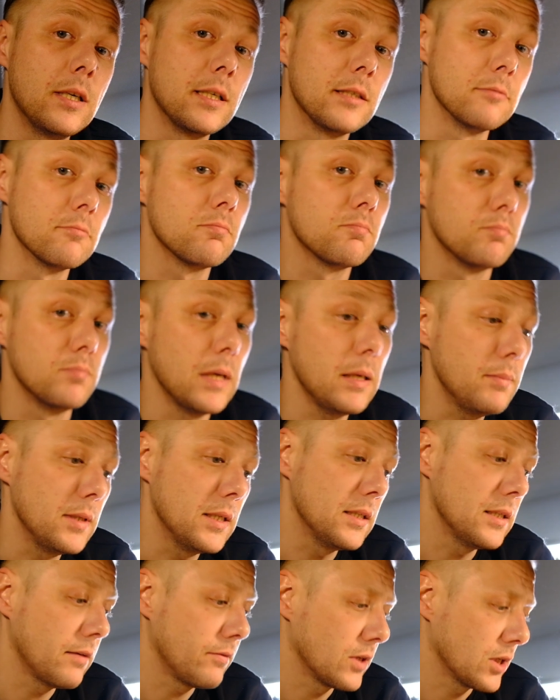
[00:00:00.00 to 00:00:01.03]
And
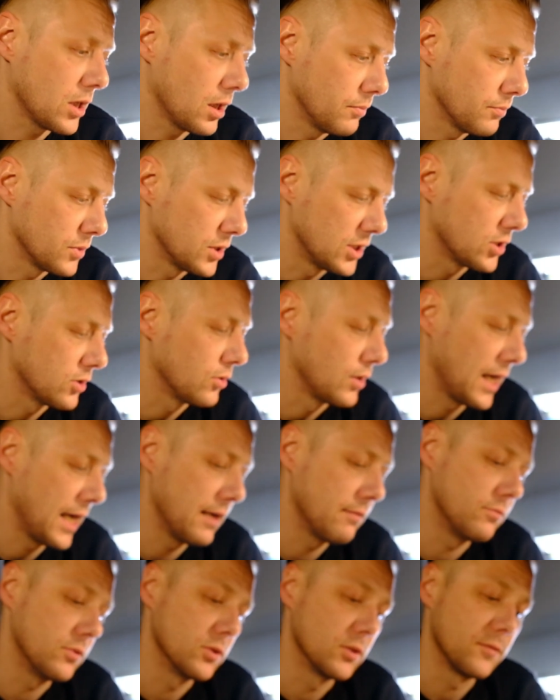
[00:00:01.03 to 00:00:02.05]
maybe every company should
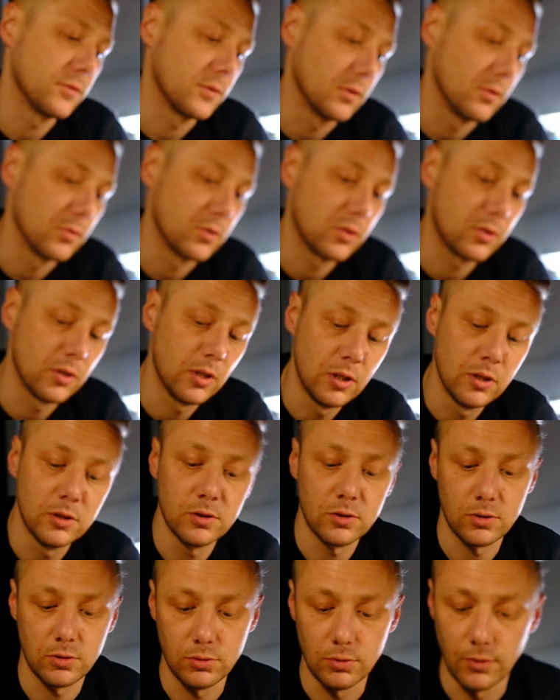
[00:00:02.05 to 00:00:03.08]
have one of those,
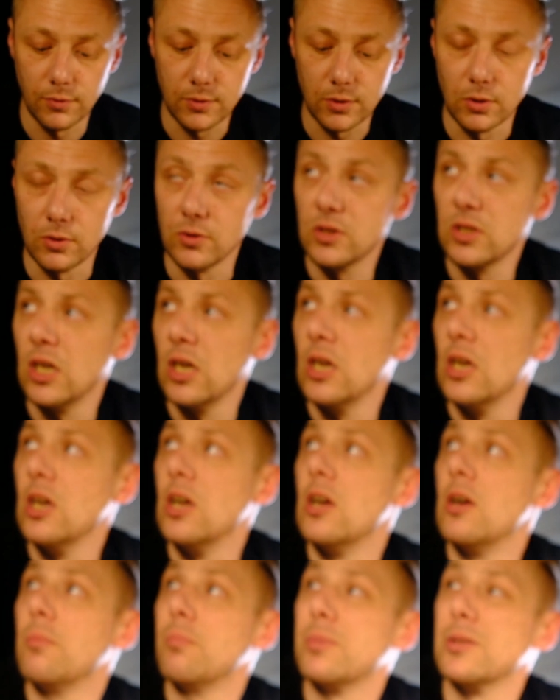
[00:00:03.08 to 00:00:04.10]
2 of those,
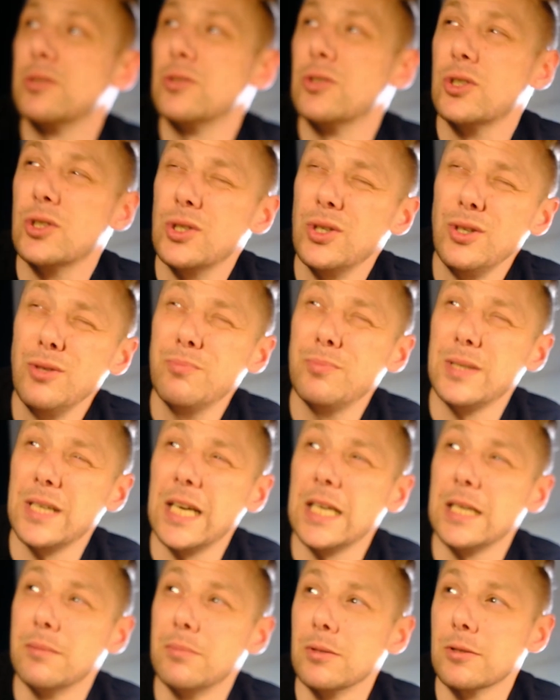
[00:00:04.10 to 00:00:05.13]
but you should be
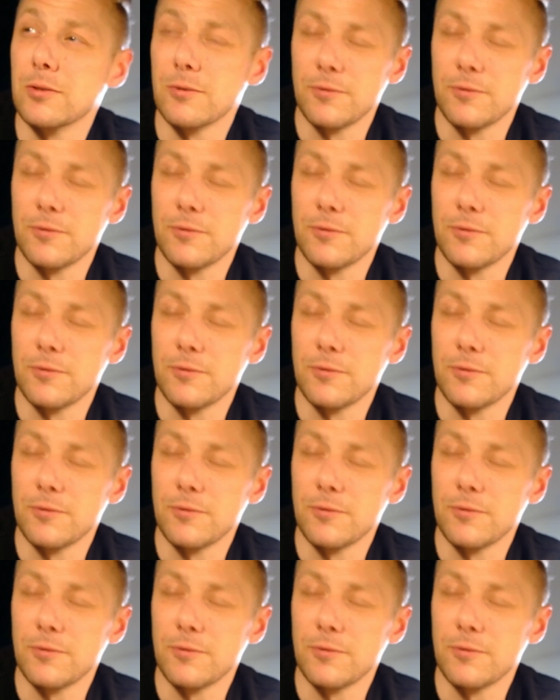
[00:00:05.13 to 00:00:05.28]
able to